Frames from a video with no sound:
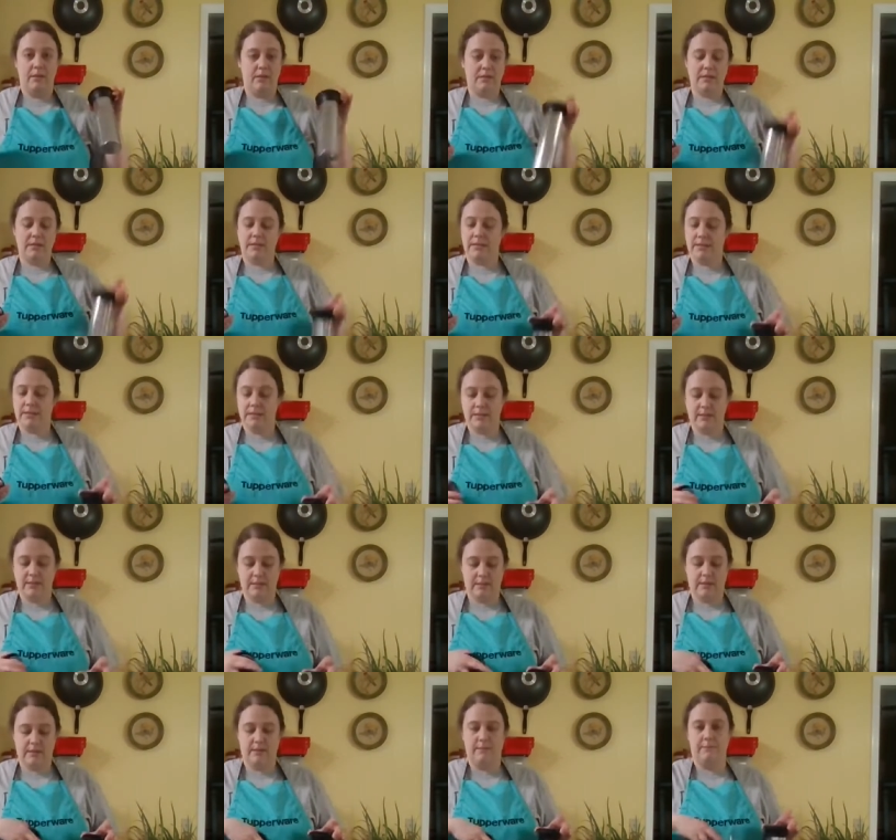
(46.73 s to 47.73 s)

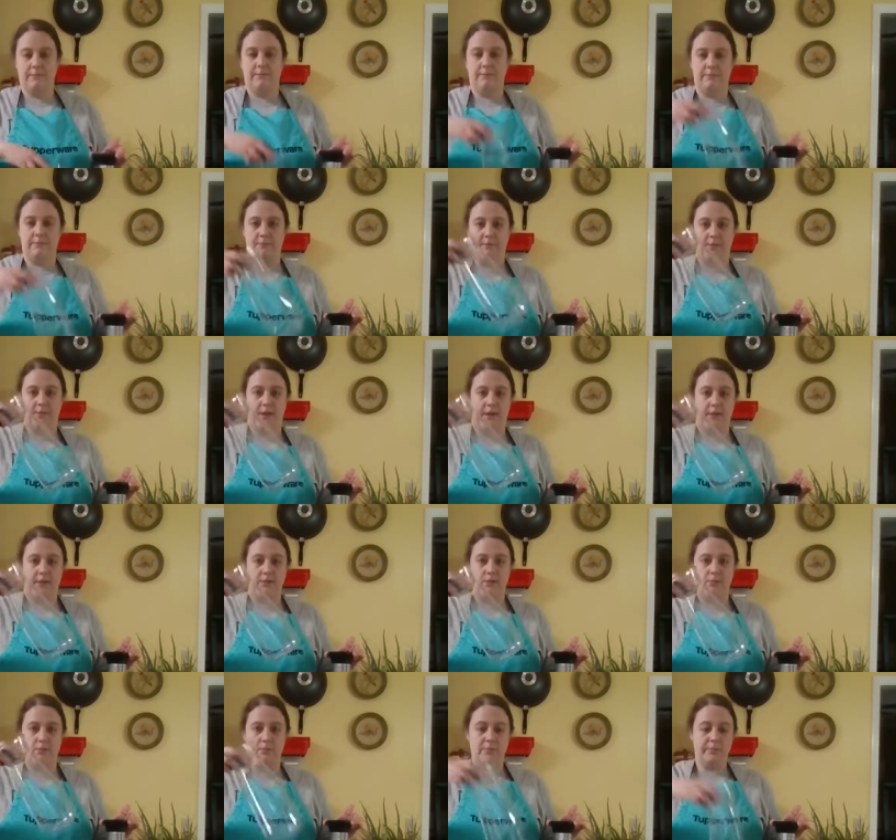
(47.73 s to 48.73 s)
consists of the
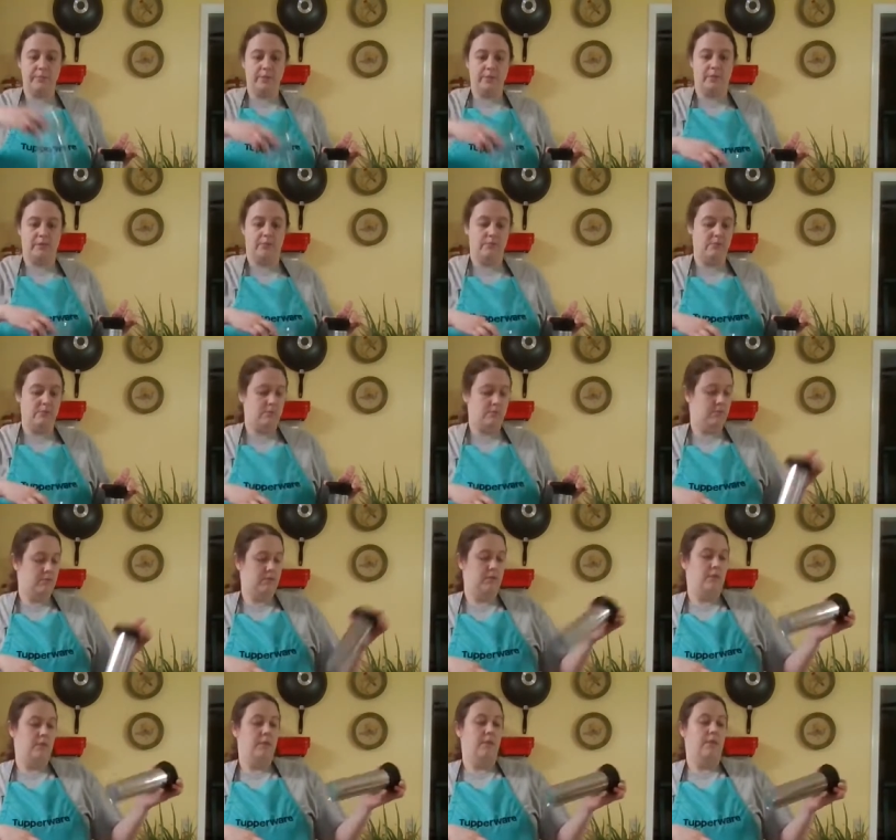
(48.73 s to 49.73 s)
actual bottle,
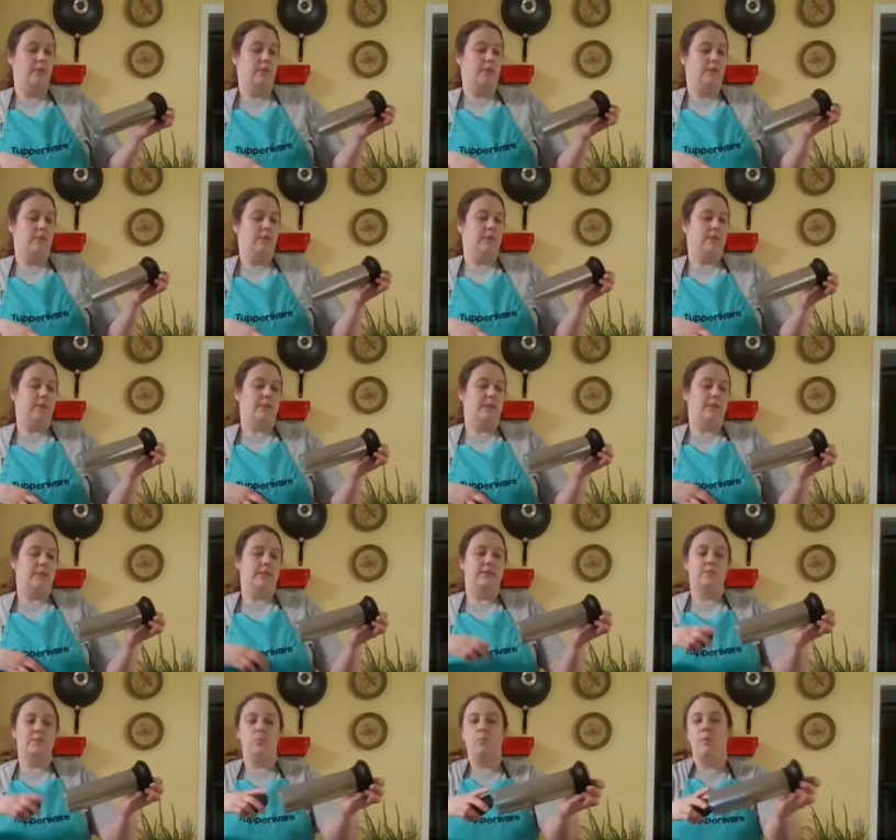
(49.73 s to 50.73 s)

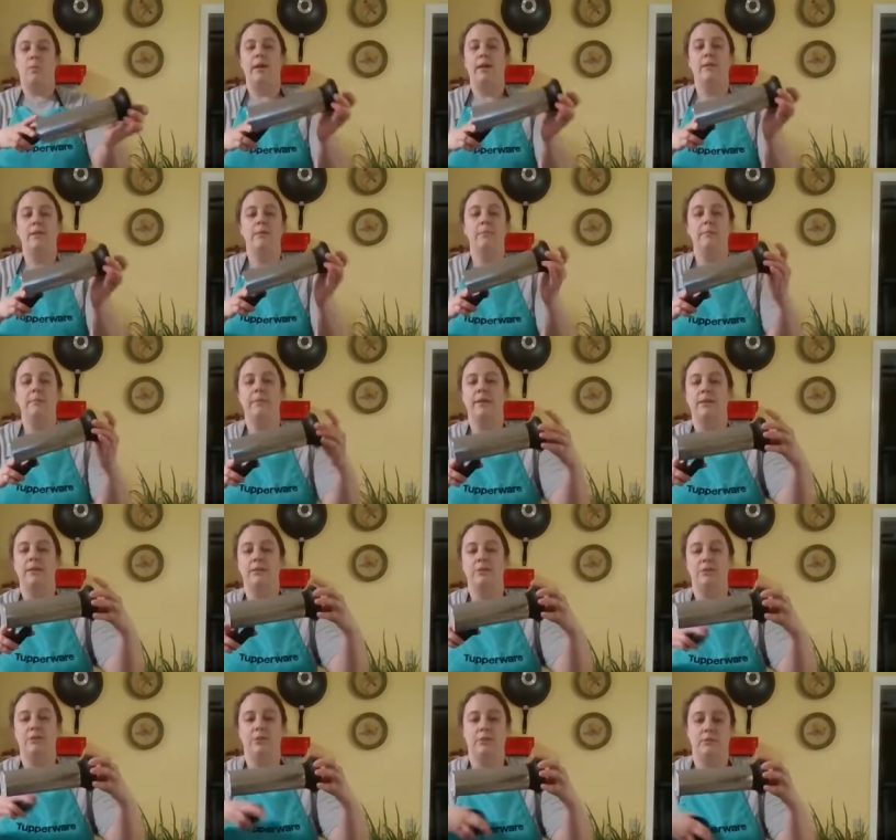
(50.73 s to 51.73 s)
this wire
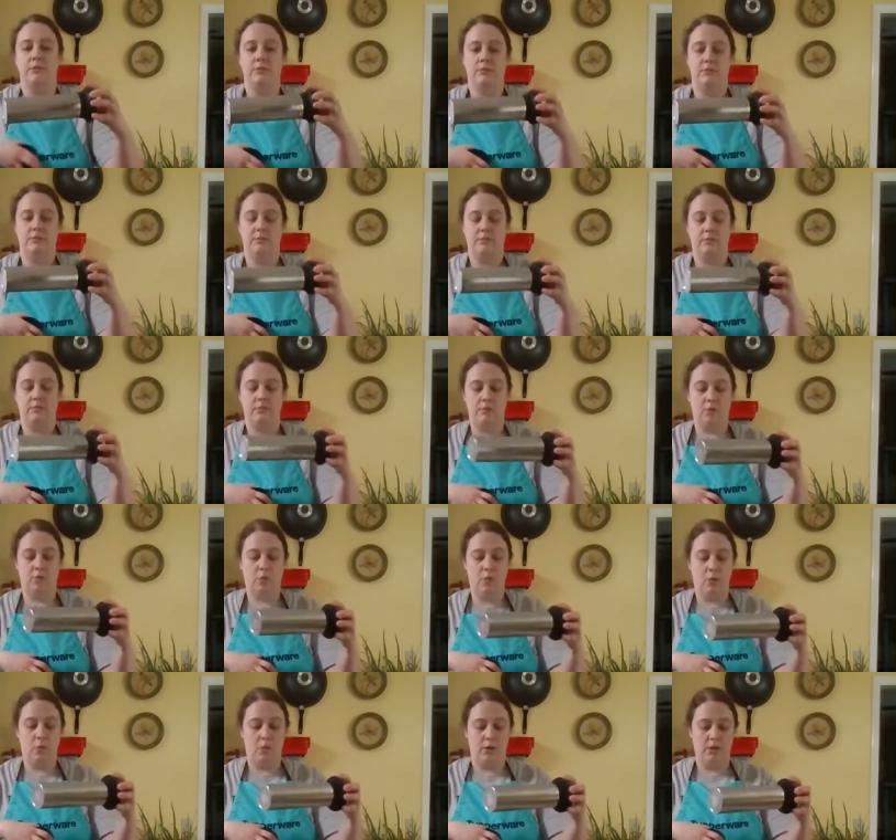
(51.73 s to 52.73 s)
mesh
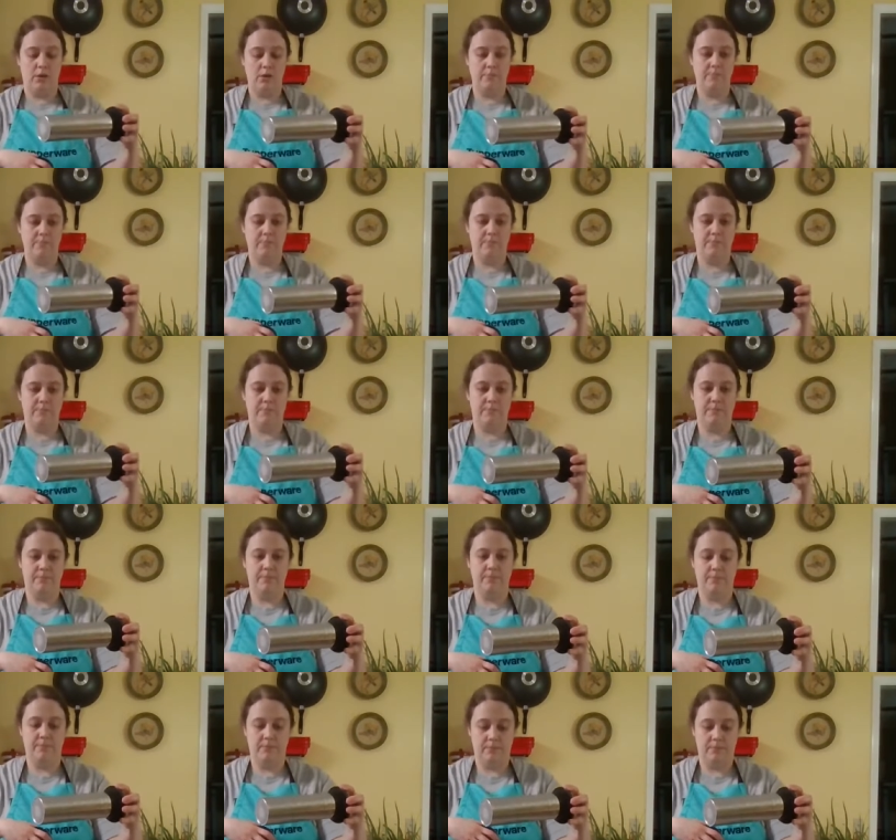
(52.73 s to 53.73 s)
core,
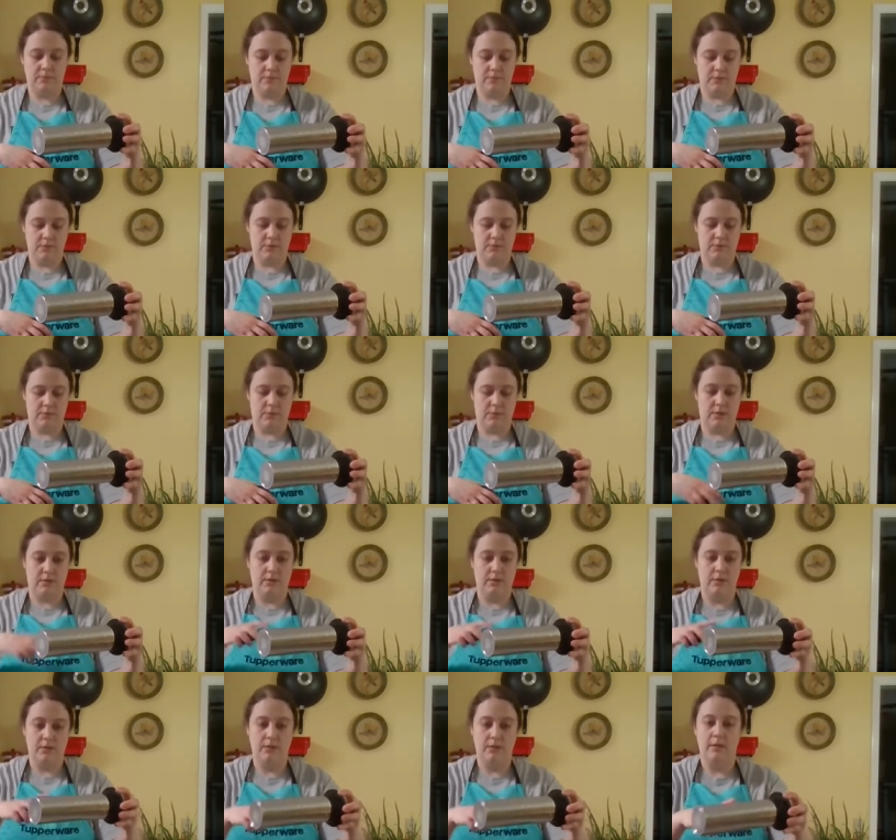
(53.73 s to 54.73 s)
sorry,
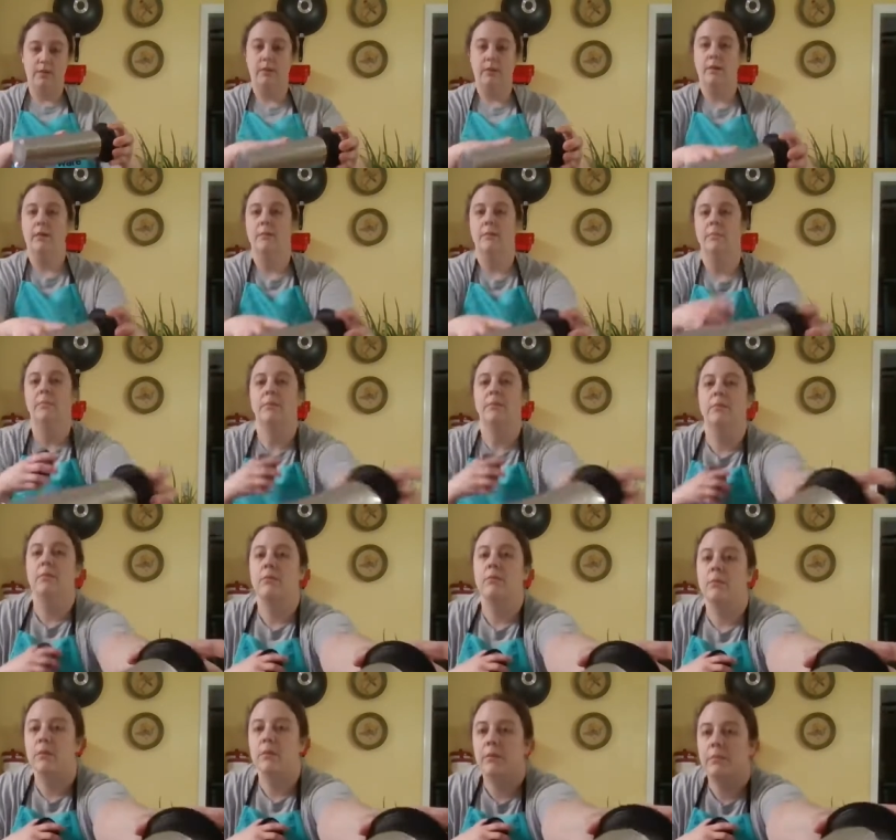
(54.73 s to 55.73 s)

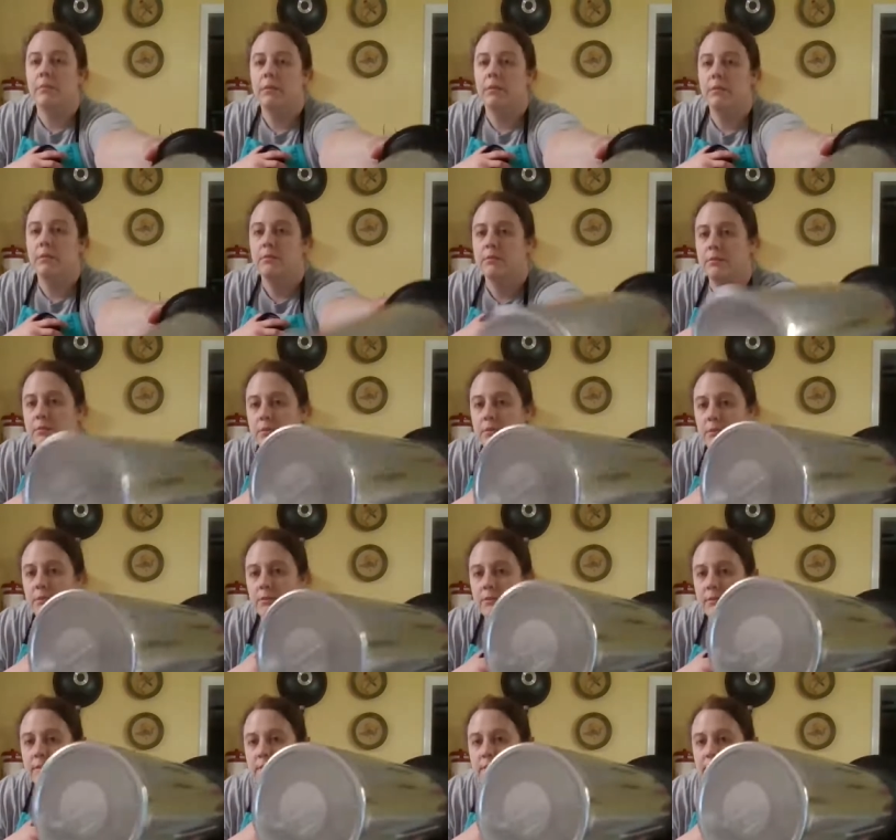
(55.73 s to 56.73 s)
hold it closer so
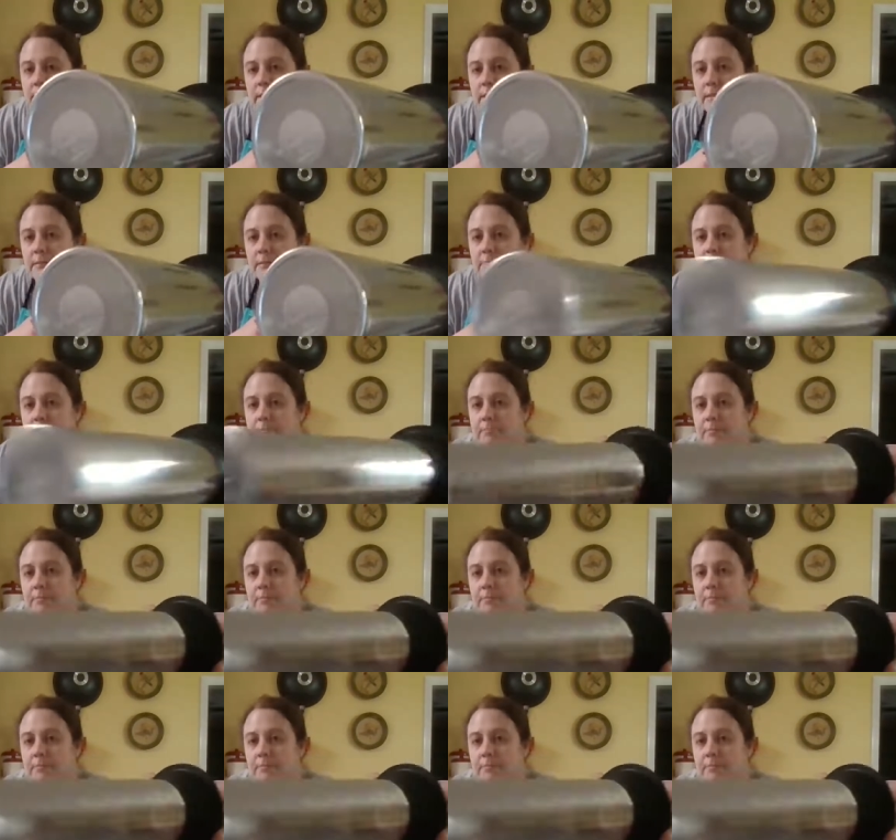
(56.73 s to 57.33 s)
you can see it,